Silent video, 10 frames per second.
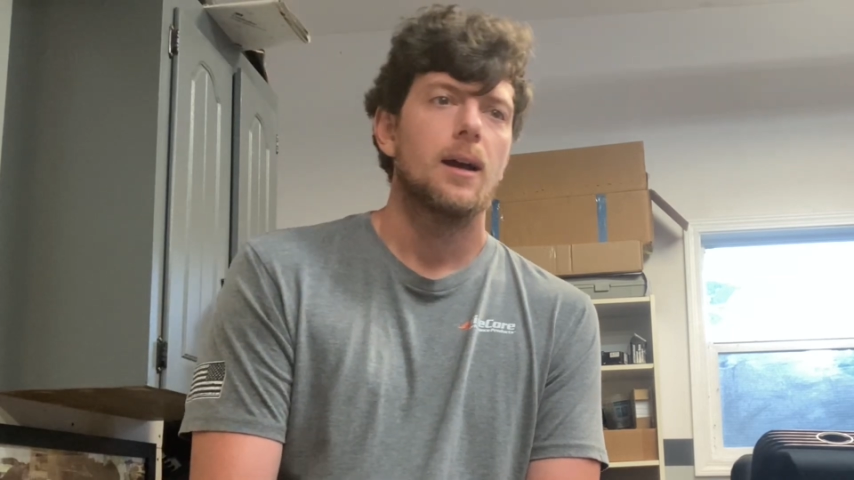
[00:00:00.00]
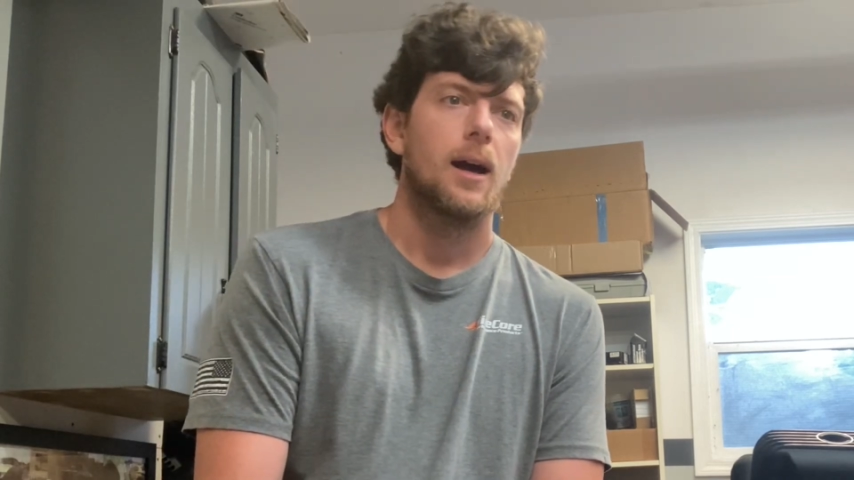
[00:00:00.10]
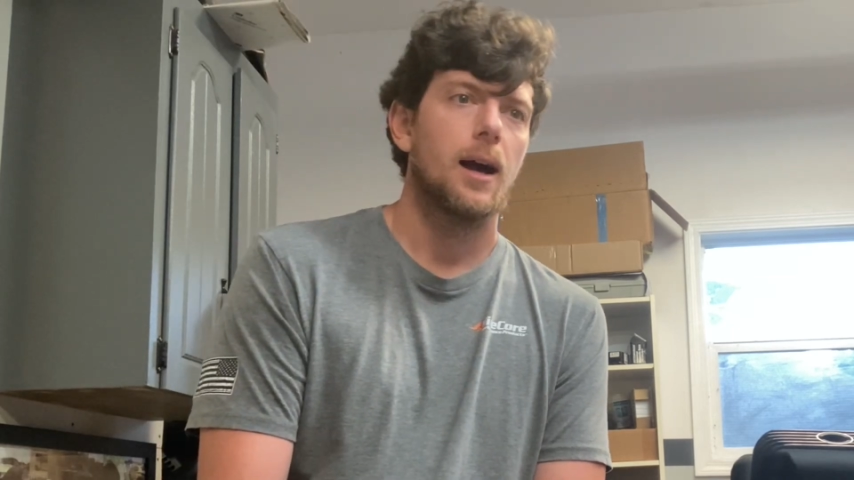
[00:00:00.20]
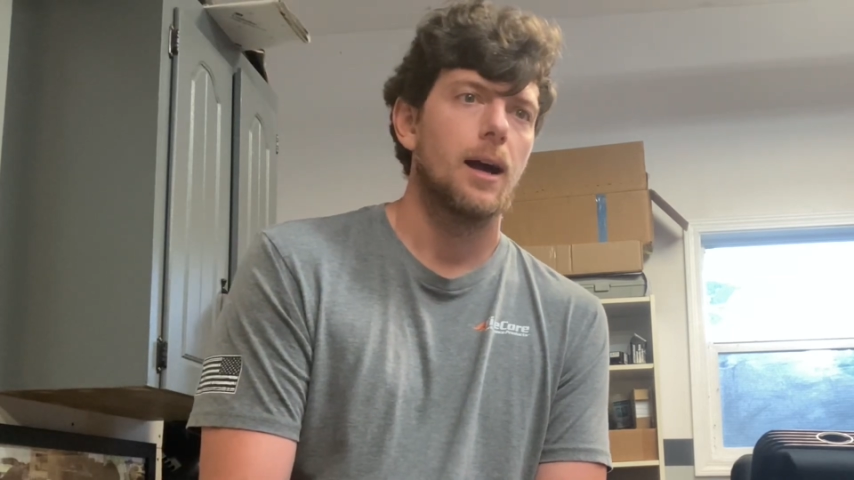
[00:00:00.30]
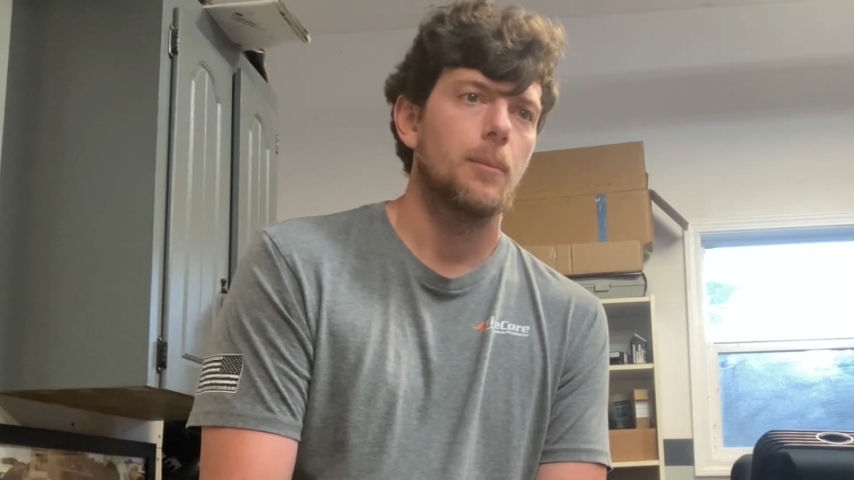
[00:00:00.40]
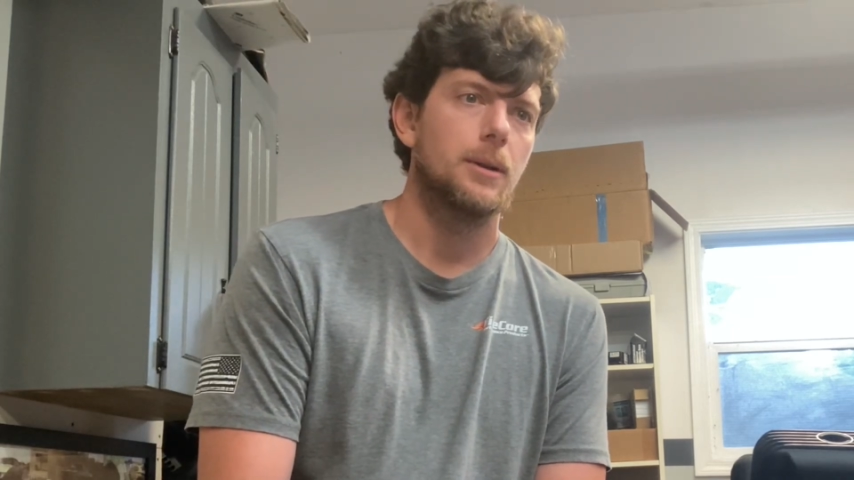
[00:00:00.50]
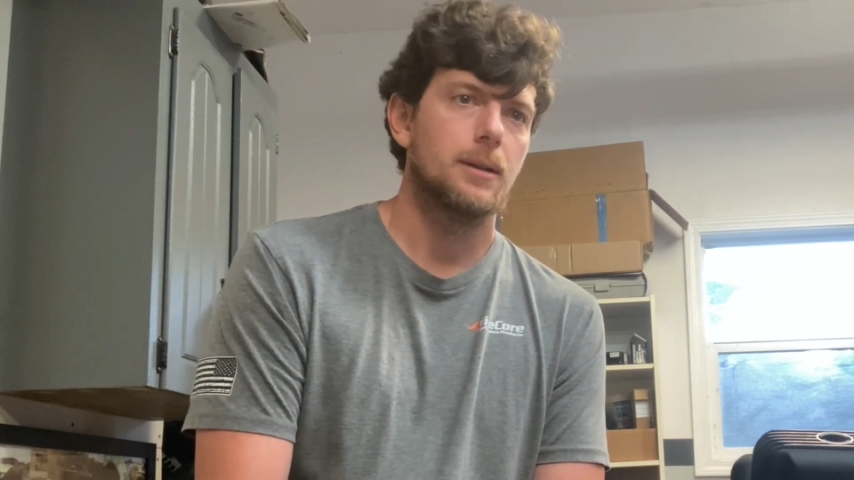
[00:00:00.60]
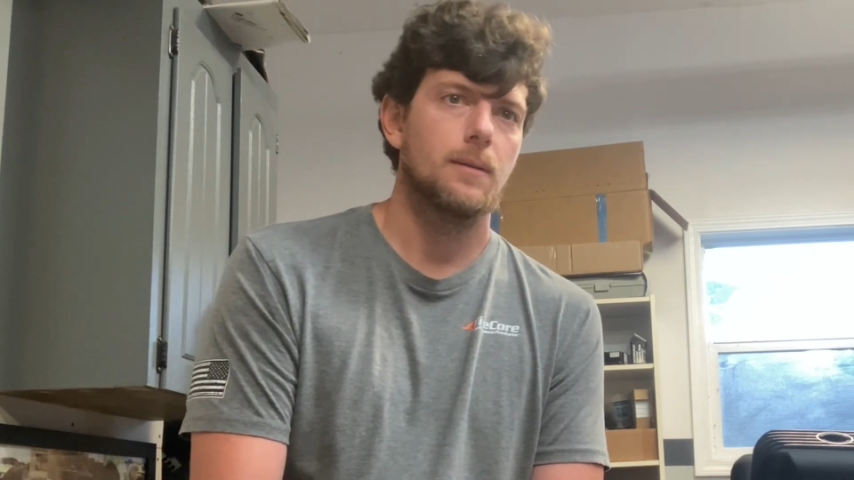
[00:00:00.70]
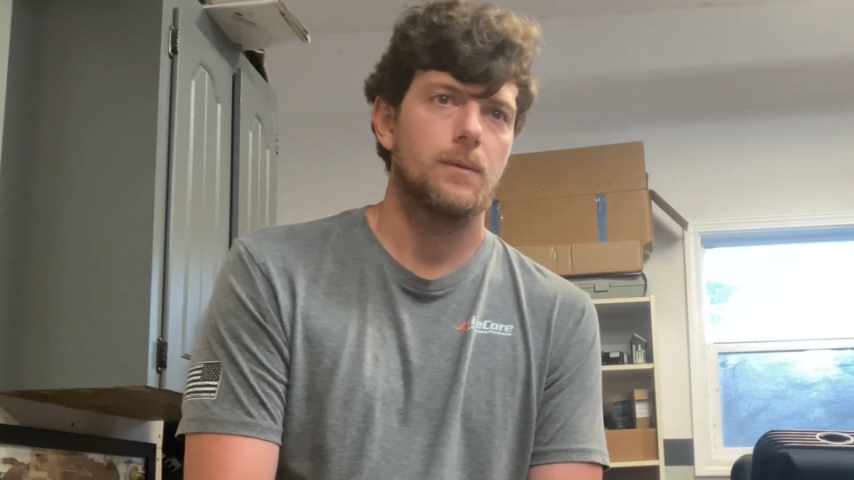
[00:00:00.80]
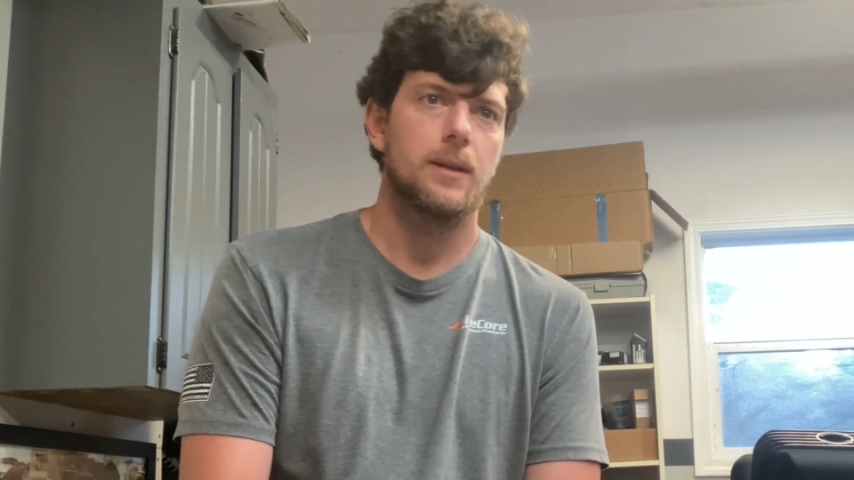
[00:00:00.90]
but
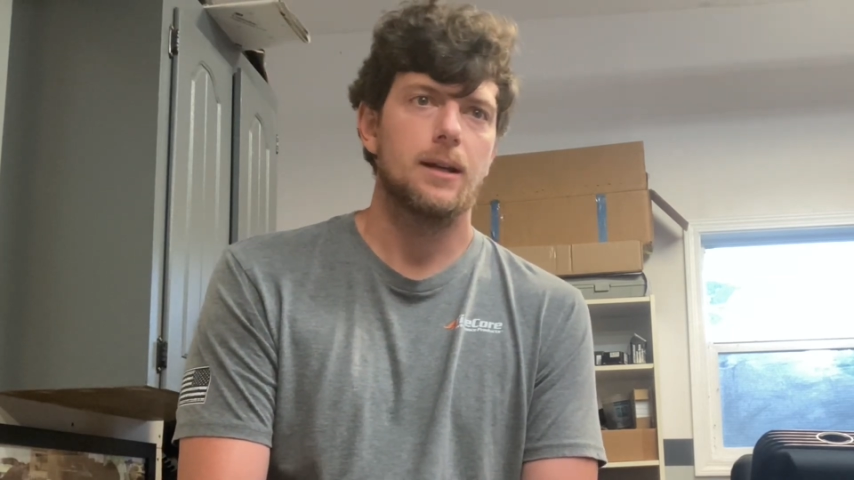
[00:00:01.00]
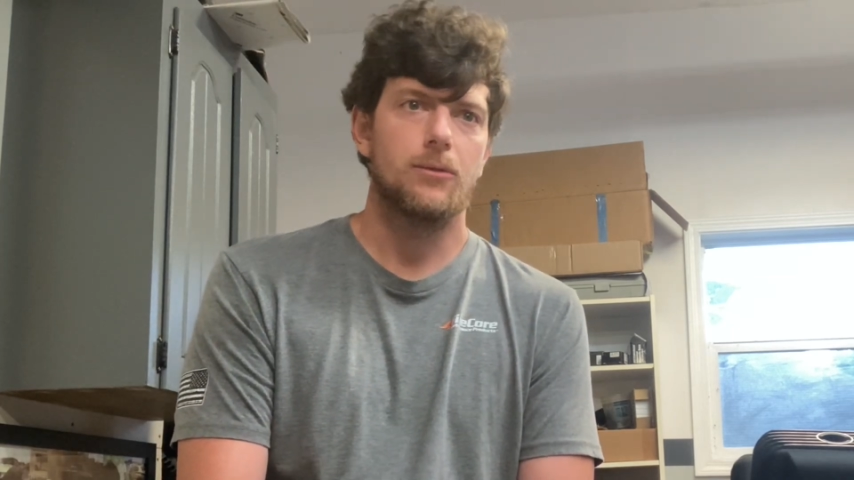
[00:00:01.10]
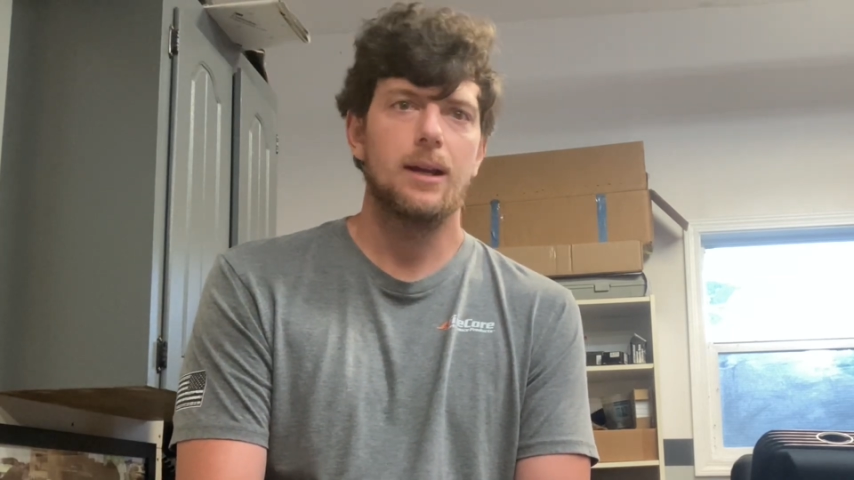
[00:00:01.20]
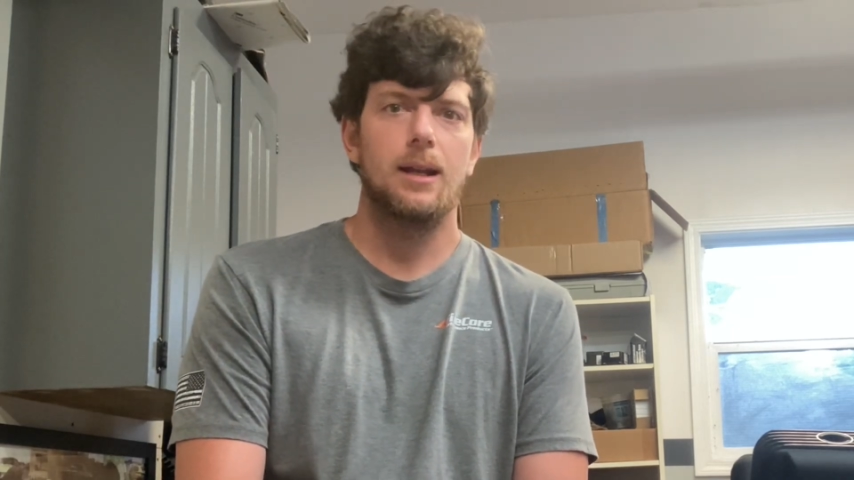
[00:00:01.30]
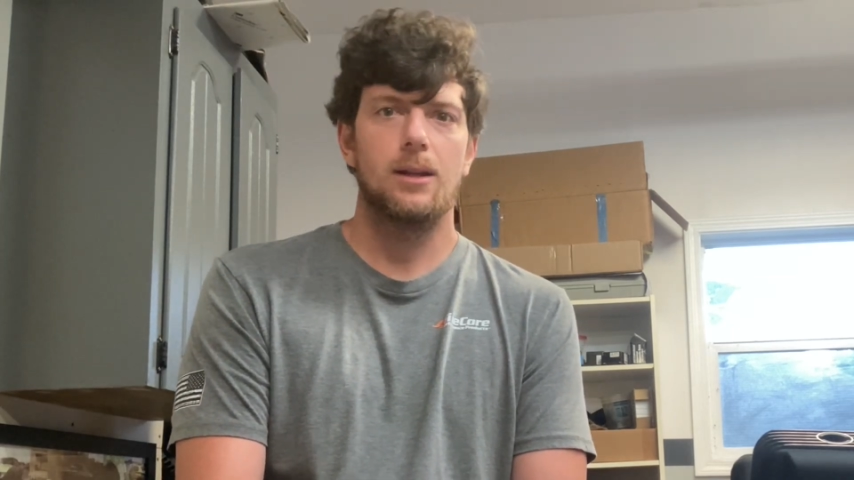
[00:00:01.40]
the event